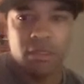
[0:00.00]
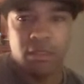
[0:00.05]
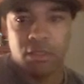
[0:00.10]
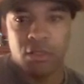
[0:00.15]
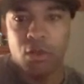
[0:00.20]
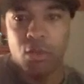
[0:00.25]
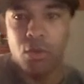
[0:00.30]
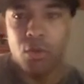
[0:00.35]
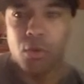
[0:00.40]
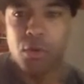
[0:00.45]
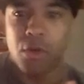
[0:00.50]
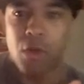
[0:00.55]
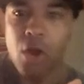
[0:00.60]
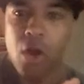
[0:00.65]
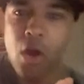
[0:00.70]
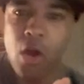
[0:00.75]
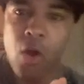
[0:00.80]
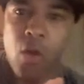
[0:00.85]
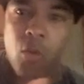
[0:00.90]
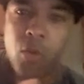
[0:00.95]
going on,
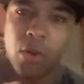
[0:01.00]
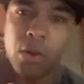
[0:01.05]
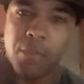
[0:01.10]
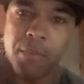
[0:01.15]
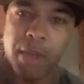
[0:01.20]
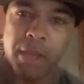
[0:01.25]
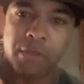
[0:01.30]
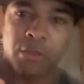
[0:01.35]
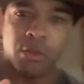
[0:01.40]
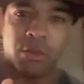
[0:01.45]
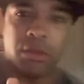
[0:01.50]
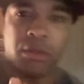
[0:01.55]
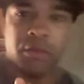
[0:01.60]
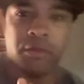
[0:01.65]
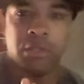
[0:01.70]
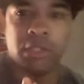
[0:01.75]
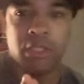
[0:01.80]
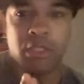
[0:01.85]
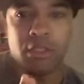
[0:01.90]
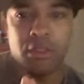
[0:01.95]
y'all? Welcome back to
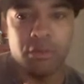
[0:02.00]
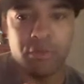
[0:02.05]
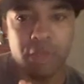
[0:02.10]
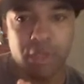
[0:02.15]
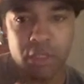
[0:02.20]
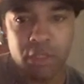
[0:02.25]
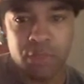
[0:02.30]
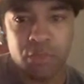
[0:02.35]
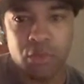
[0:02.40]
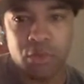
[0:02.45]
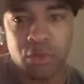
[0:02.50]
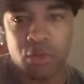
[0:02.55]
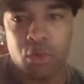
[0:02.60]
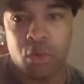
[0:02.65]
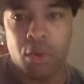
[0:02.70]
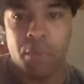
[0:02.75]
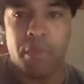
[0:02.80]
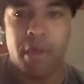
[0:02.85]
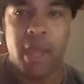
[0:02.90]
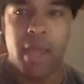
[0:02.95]
another edition of Gen Sports
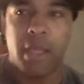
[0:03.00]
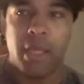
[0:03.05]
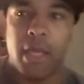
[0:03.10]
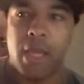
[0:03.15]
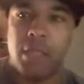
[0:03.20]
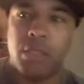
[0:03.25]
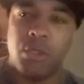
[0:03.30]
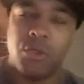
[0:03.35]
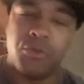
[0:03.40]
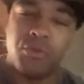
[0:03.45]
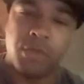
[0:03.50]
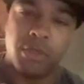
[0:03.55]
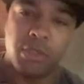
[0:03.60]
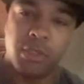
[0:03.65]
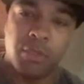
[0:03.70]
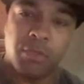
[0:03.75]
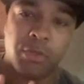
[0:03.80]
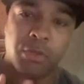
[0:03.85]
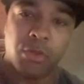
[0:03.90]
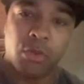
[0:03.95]
Corner, back at you for
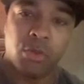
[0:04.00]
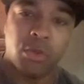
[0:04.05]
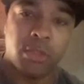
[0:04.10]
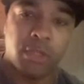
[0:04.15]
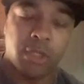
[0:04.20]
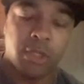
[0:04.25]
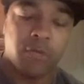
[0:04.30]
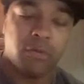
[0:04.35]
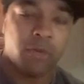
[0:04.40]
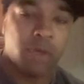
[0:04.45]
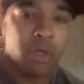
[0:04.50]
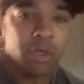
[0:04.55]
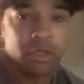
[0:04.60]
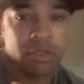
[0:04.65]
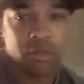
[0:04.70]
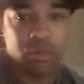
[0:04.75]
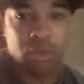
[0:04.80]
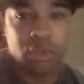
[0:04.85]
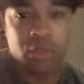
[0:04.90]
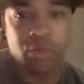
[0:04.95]
December 13th,
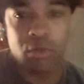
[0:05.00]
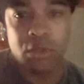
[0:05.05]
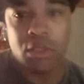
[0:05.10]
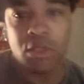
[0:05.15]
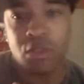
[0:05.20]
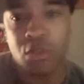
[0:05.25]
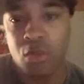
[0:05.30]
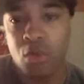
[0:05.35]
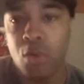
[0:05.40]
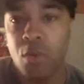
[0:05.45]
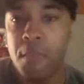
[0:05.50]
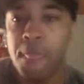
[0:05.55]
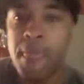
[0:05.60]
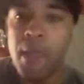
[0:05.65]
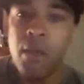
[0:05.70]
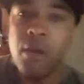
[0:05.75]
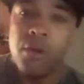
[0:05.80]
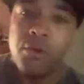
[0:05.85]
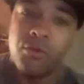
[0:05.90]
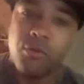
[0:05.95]
2022.
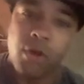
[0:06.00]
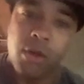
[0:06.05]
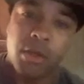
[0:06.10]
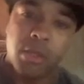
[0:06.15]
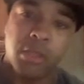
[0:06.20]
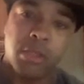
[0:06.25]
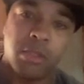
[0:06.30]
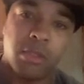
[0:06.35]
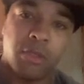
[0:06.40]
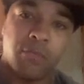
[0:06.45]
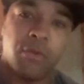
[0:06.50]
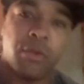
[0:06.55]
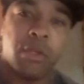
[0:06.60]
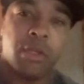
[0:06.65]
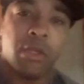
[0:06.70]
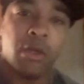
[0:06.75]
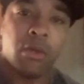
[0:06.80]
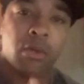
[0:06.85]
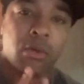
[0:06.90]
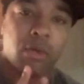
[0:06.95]
Before I get into the
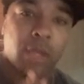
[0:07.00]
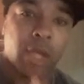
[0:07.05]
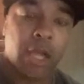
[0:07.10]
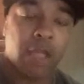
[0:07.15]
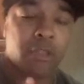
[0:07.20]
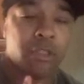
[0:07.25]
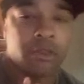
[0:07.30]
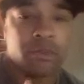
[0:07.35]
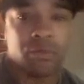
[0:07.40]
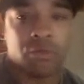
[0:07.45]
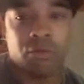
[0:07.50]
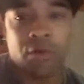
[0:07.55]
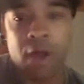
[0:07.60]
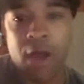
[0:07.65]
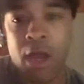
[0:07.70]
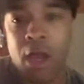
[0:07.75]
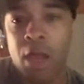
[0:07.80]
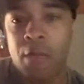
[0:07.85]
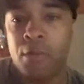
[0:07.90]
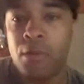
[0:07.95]
video, like,
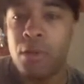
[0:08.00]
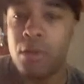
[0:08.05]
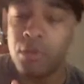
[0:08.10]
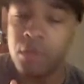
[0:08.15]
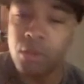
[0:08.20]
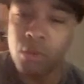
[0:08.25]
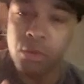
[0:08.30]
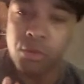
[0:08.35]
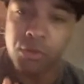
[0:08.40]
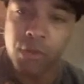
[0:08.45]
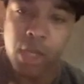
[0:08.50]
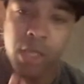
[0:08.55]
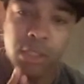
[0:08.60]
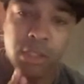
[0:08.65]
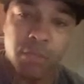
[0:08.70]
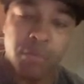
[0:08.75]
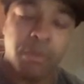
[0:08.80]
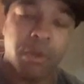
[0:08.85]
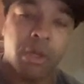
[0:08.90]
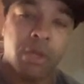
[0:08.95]
subscribe, click the
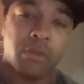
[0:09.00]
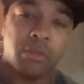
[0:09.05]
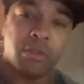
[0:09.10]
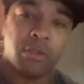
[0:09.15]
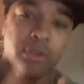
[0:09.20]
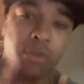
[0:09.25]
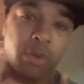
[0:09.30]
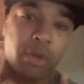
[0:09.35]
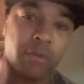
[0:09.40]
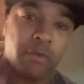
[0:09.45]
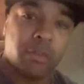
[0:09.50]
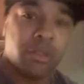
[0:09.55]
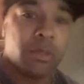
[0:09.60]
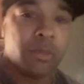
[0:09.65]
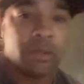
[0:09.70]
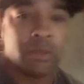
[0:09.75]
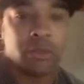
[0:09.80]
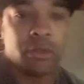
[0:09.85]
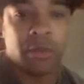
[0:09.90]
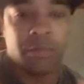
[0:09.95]
notification bell so you know every
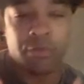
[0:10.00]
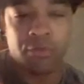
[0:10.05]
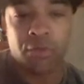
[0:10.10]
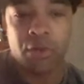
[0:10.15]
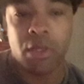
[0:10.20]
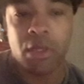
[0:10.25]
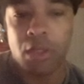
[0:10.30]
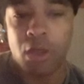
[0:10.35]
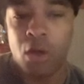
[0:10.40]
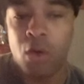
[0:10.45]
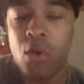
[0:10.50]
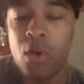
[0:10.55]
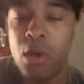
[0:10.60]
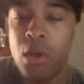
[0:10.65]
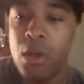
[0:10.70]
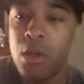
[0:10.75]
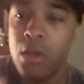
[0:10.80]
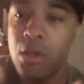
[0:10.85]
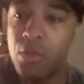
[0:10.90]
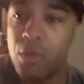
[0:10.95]
time I drop a video.
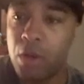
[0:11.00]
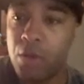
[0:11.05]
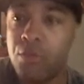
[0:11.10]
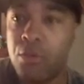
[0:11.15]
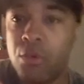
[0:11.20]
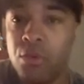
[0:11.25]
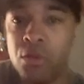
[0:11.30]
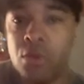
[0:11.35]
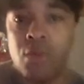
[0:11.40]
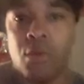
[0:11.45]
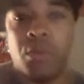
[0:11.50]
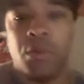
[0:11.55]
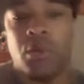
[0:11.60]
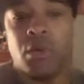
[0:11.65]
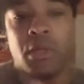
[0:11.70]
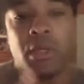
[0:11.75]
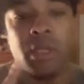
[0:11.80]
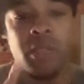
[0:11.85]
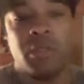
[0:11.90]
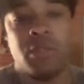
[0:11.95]
Without further ado, we're
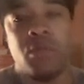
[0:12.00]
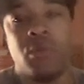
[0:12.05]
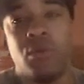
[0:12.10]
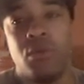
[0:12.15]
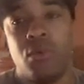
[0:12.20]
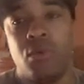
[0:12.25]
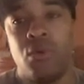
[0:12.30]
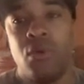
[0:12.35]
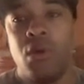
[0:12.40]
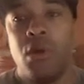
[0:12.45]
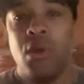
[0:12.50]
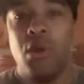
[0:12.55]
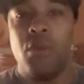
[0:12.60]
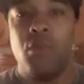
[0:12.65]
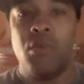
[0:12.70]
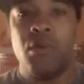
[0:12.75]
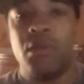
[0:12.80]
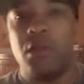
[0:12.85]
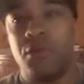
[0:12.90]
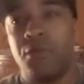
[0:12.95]
going to get into
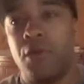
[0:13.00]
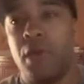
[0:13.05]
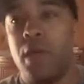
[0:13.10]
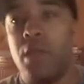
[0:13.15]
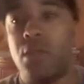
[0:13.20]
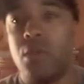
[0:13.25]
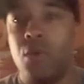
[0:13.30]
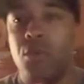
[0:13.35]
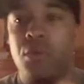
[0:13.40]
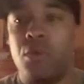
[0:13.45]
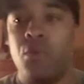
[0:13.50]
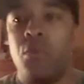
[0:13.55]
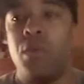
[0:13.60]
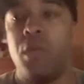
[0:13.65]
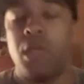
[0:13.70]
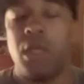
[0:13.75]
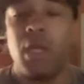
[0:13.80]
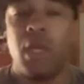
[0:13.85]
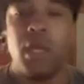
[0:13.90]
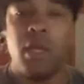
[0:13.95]
one of the fights over the
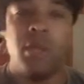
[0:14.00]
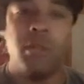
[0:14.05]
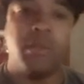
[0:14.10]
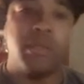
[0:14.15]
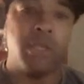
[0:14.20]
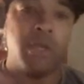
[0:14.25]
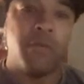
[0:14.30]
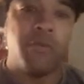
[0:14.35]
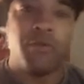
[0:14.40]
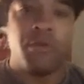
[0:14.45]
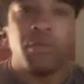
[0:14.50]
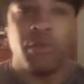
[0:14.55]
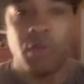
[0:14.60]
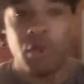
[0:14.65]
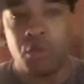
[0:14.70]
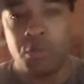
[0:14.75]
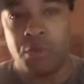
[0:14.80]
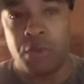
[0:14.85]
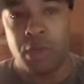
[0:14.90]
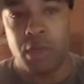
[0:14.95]
weekend, Teofimo
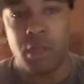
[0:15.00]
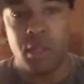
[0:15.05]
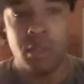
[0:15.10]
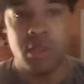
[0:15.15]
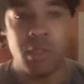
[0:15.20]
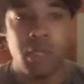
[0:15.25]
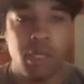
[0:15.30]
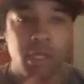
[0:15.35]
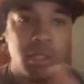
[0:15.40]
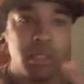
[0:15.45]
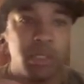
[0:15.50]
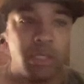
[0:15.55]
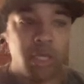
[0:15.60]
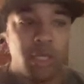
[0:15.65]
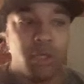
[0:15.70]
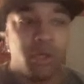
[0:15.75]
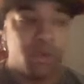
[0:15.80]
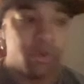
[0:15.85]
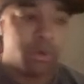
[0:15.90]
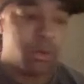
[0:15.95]
Lopez and
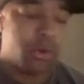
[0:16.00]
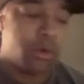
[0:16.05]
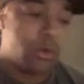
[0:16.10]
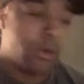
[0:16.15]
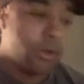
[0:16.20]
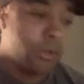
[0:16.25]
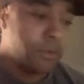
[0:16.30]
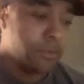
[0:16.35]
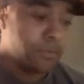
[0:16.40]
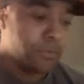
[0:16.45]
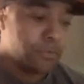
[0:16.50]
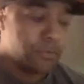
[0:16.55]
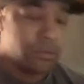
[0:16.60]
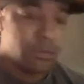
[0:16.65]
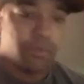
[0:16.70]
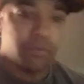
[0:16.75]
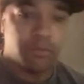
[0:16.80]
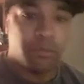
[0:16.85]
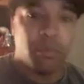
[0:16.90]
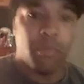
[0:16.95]
Sandor
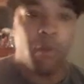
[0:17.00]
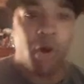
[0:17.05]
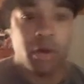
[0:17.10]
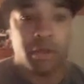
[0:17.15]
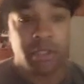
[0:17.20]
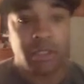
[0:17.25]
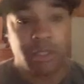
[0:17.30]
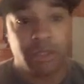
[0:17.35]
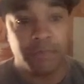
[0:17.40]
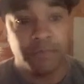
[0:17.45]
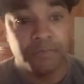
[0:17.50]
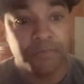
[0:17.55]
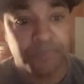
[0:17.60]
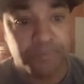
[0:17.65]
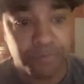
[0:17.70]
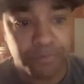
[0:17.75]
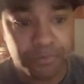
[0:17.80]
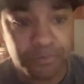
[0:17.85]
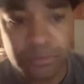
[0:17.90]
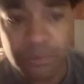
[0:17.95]
Martin.
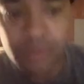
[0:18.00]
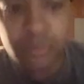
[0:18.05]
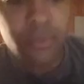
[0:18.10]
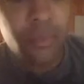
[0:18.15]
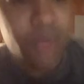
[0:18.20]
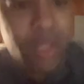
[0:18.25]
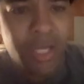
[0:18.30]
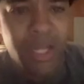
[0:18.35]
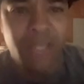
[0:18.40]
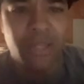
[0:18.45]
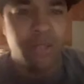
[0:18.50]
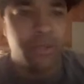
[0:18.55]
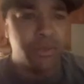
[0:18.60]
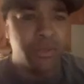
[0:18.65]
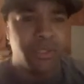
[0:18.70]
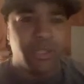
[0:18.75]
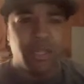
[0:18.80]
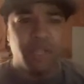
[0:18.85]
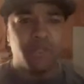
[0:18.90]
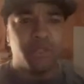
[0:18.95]
And this
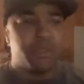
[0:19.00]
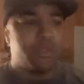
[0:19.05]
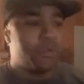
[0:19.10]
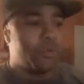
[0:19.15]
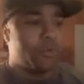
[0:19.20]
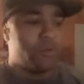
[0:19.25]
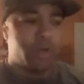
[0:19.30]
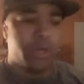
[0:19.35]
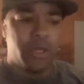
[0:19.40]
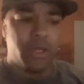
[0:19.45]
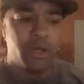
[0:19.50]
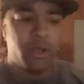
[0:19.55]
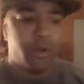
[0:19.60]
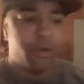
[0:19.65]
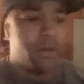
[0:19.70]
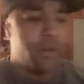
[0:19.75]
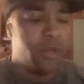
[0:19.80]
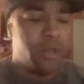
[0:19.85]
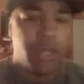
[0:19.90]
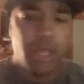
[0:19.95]
was an interesting one
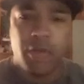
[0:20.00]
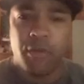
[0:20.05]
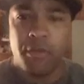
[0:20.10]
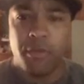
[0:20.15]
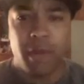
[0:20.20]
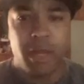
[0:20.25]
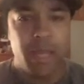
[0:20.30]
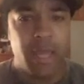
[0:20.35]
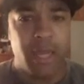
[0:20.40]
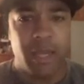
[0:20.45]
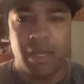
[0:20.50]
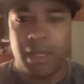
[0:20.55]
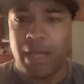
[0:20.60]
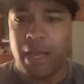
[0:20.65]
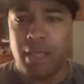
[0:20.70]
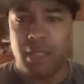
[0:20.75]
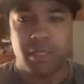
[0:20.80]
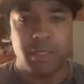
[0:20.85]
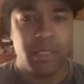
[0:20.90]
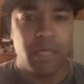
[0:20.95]
here. Everybody had a
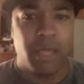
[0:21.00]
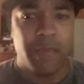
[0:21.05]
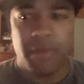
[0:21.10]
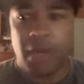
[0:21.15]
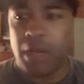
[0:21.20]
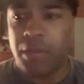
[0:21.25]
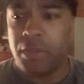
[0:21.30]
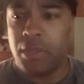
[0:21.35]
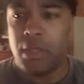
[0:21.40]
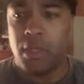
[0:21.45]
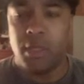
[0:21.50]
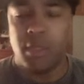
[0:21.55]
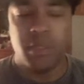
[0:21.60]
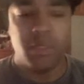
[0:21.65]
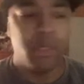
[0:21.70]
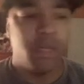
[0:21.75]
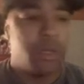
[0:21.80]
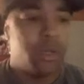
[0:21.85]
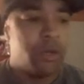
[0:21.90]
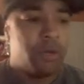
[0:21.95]
lot to say about
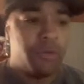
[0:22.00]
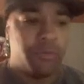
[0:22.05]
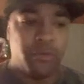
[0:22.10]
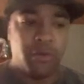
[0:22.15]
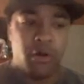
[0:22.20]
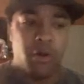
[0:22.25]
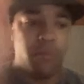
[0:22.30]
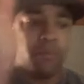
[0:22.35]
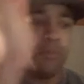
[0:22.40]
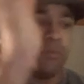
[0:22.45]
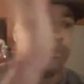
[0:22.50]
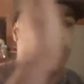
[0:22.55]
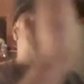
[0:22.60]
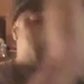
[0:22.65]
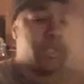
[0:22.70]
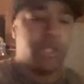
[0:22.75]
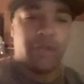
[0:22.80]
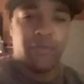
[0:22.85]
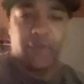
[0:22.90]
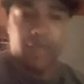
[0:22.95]
this, from
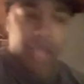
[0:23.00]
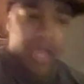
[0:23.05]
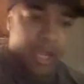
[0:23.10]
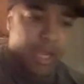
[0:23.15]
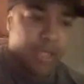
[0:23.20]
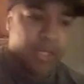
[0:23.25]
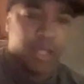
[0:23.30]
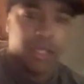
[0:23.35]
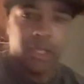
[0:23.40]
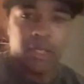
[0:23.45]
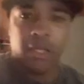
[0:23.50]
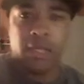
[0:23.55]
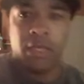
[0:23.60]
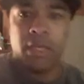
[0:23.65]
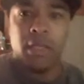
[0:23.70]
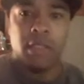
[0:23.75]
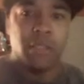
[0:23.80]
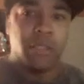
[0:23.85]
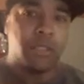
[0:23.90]
Devin Haney to